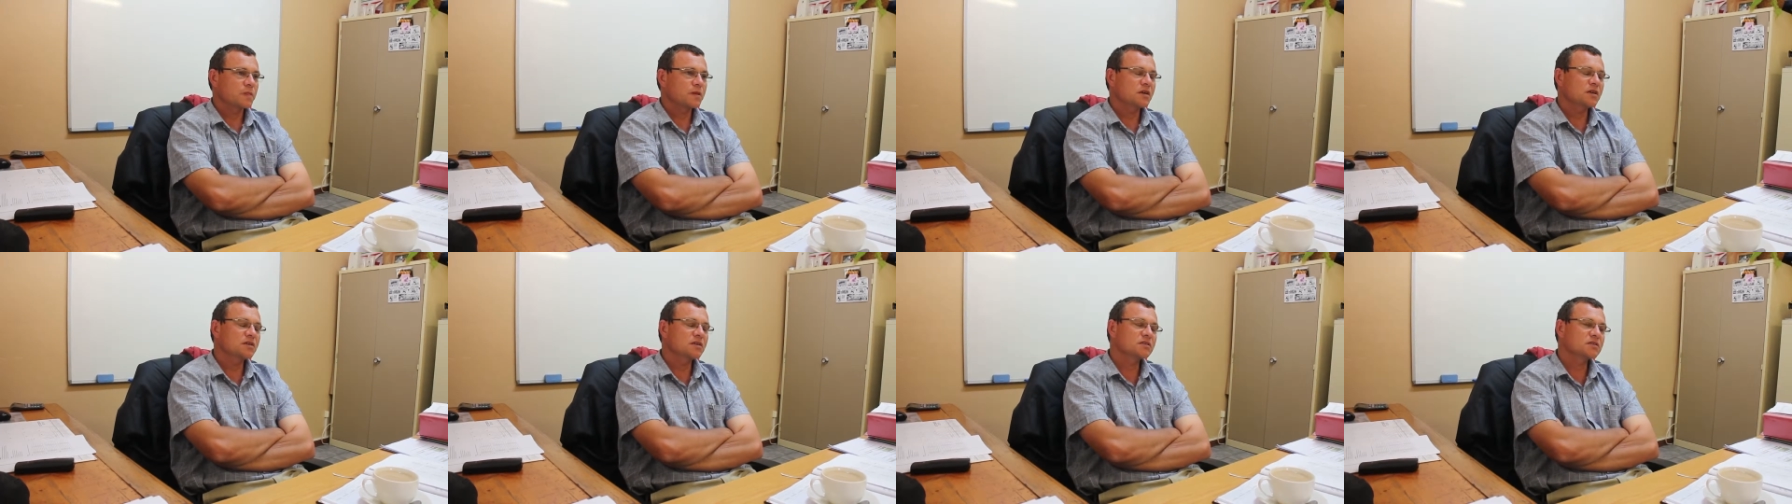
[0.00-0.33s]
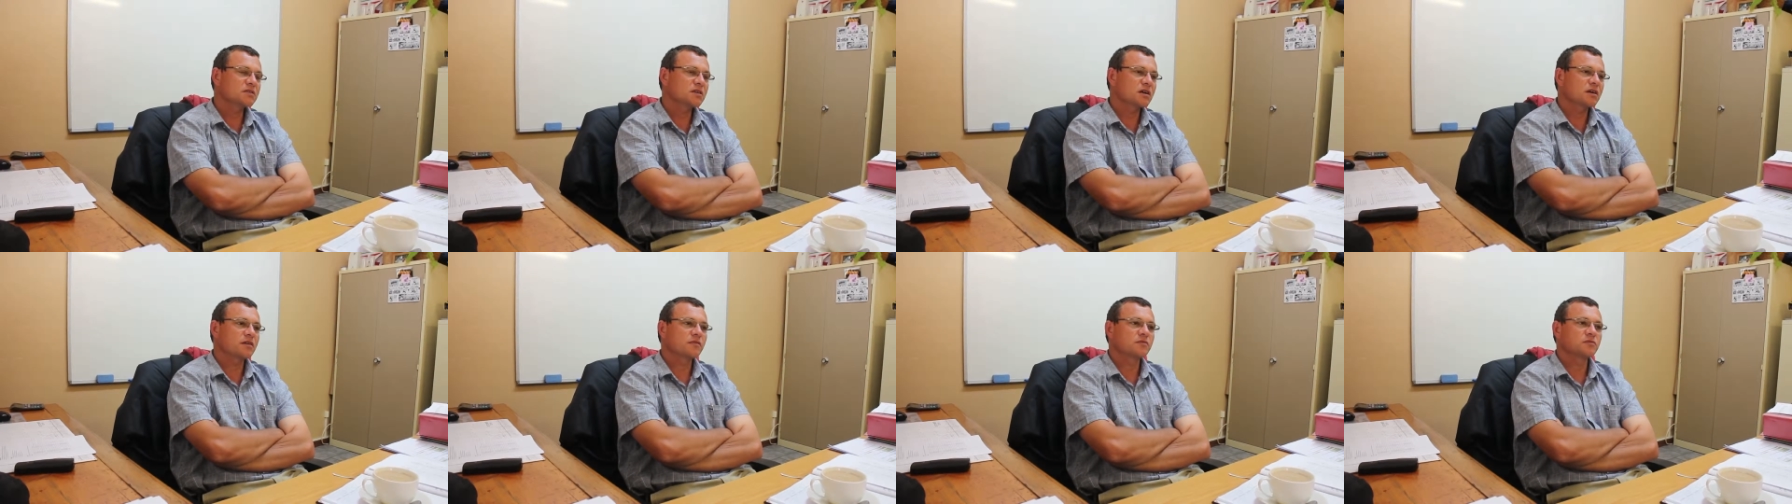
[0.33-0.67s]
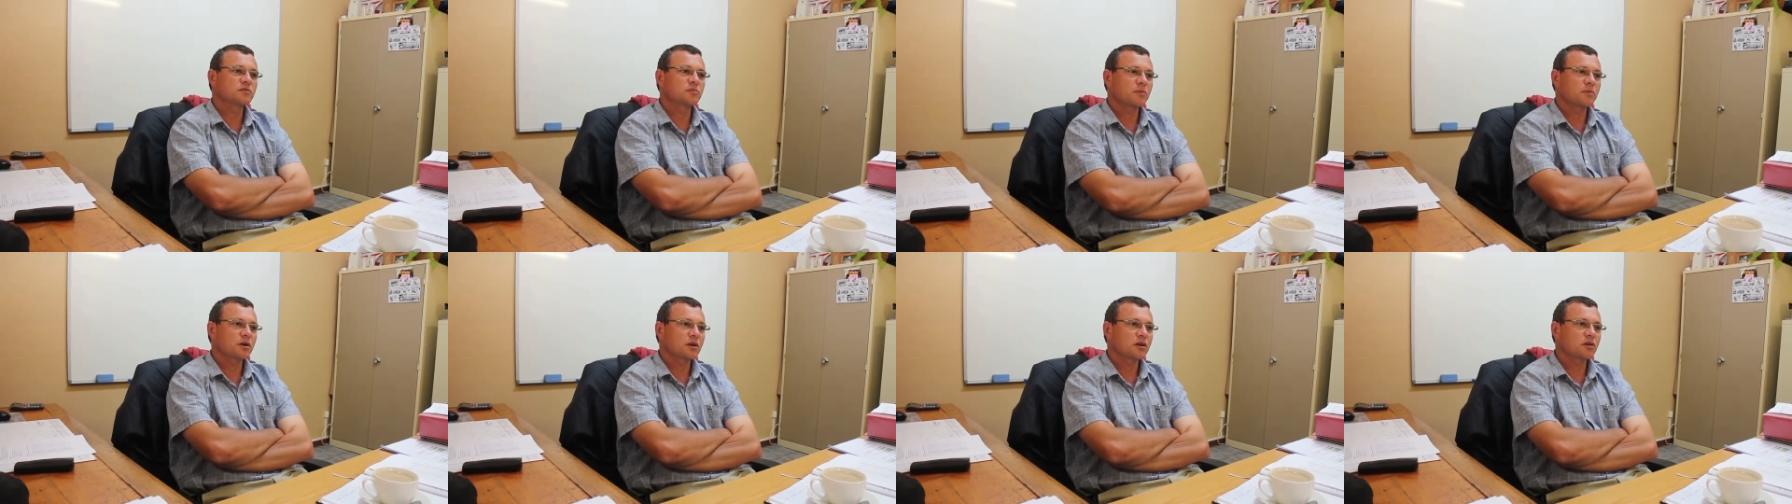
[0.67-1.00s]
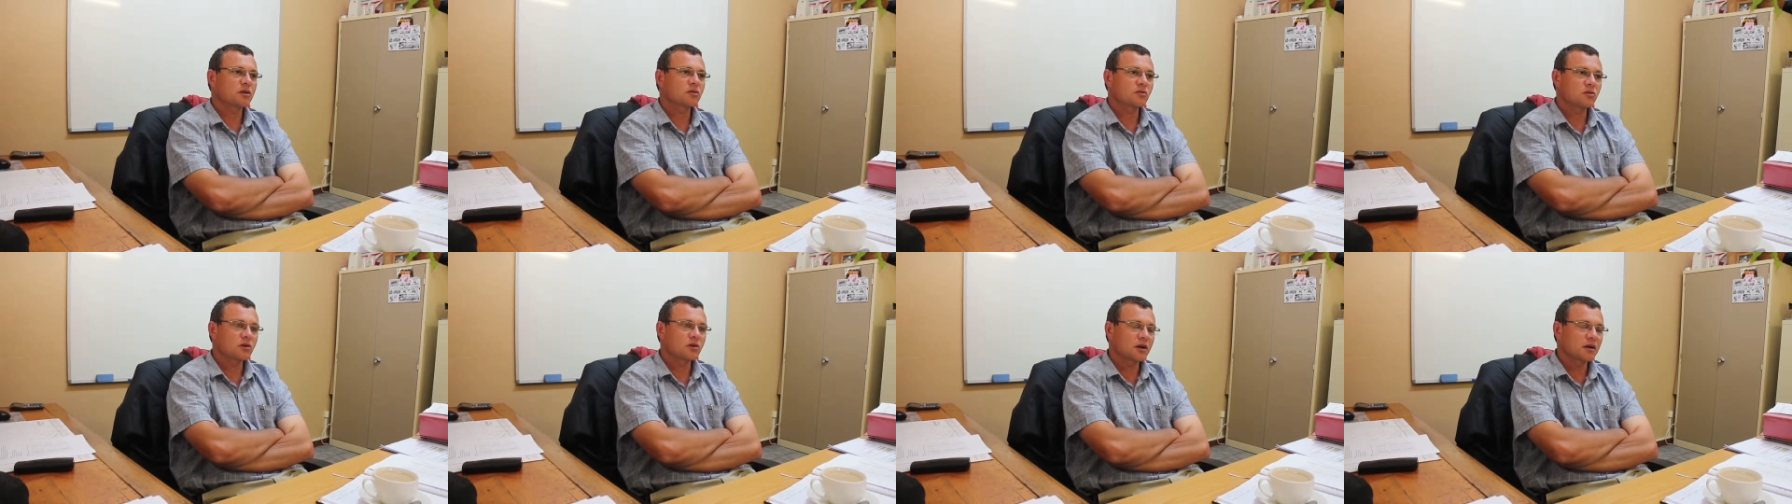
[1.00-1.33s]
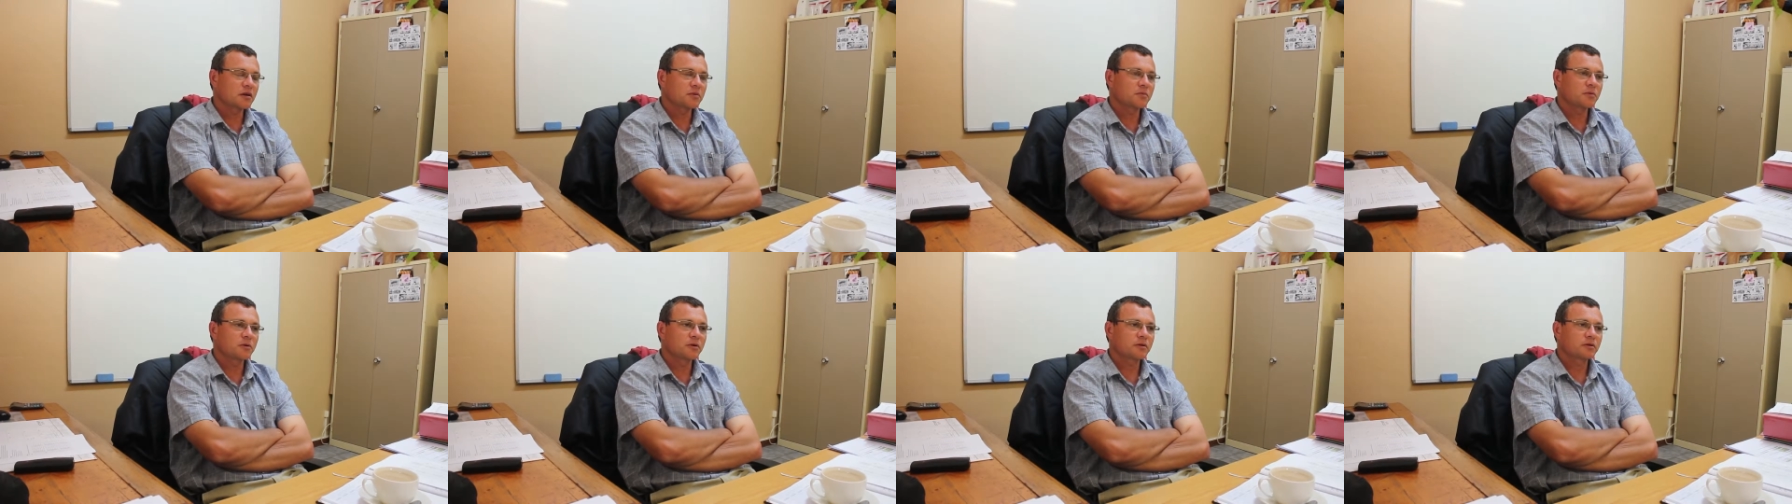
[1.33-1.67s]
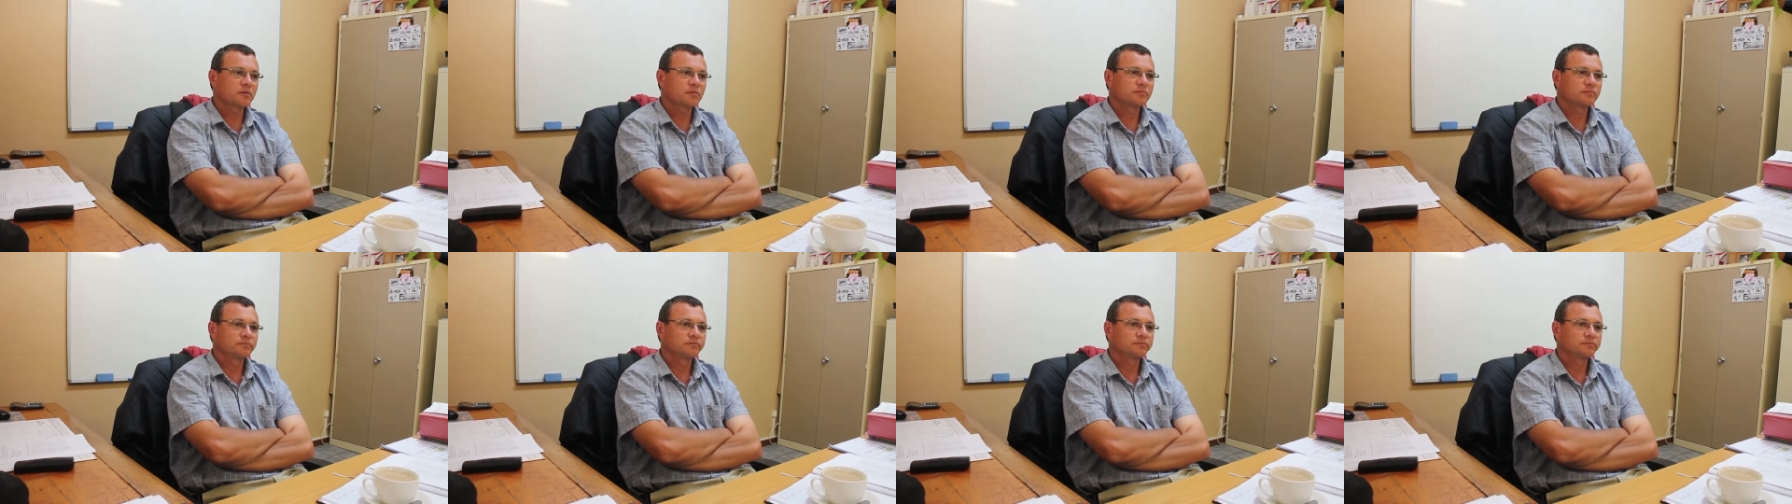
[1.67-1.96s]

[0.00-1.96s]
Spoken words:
It saves money on labor.